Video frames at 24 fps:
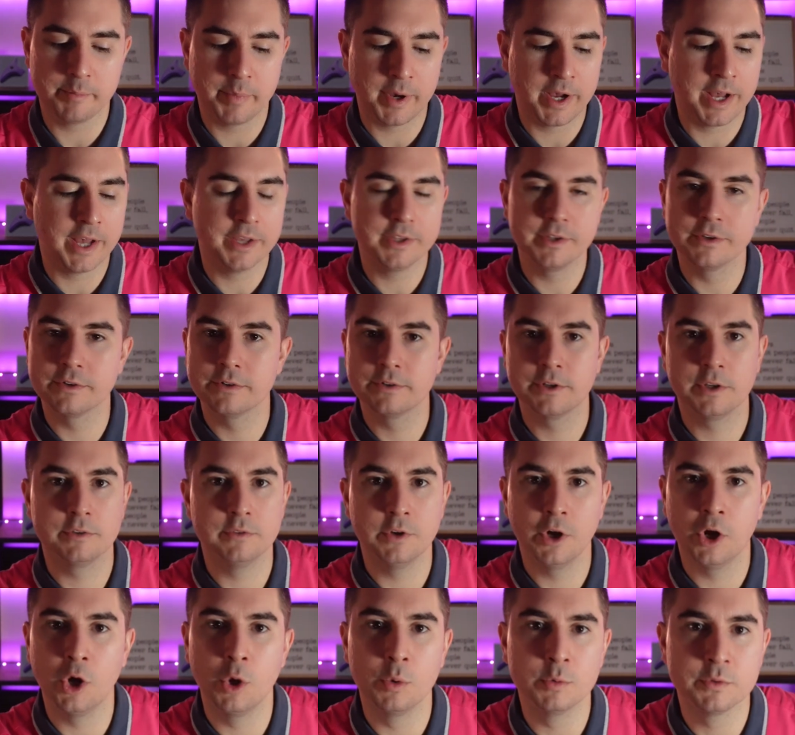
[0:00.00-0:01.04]
buying your
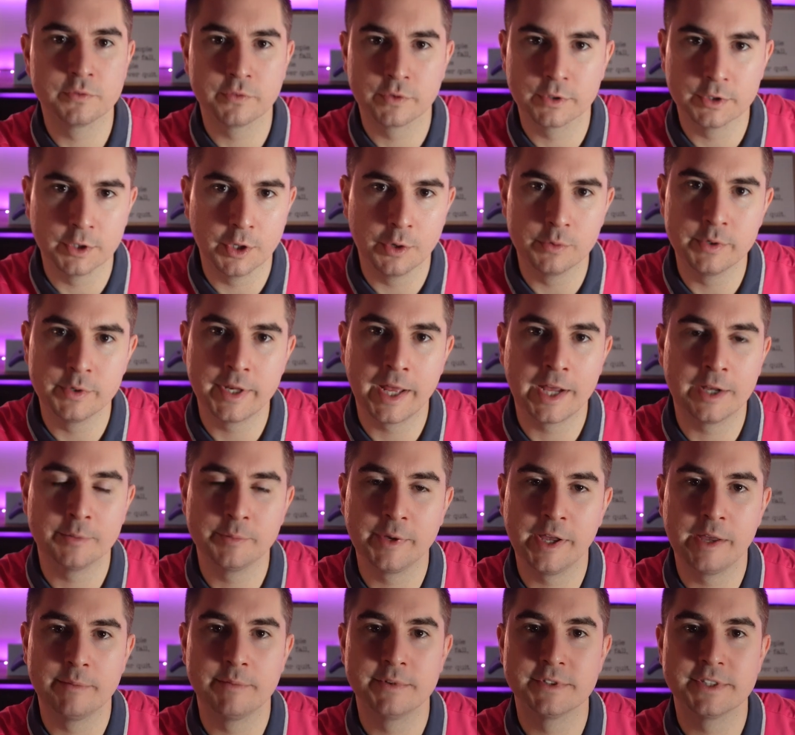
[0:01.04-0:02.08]
homes for low down
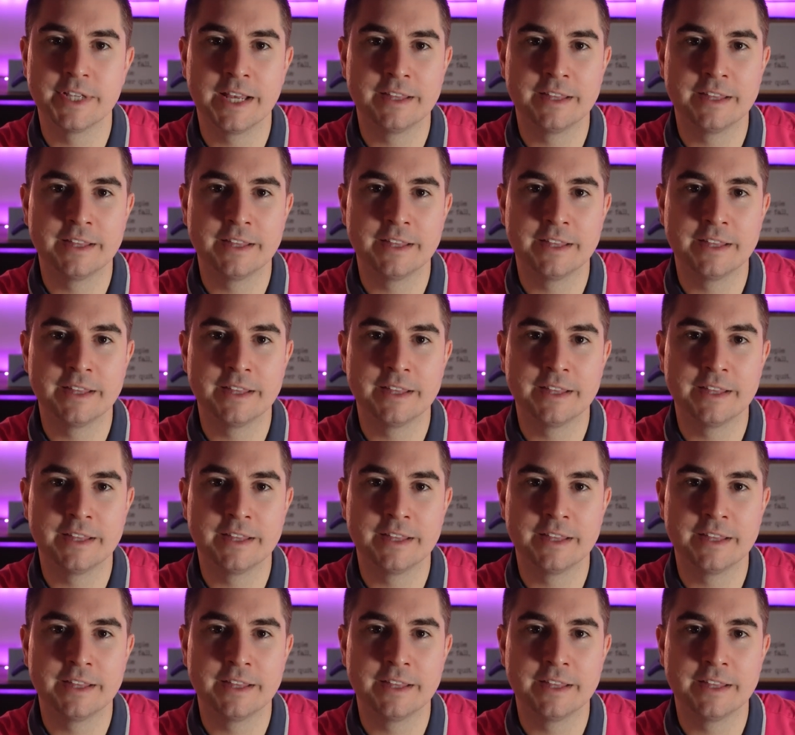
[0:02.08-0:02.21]
payments,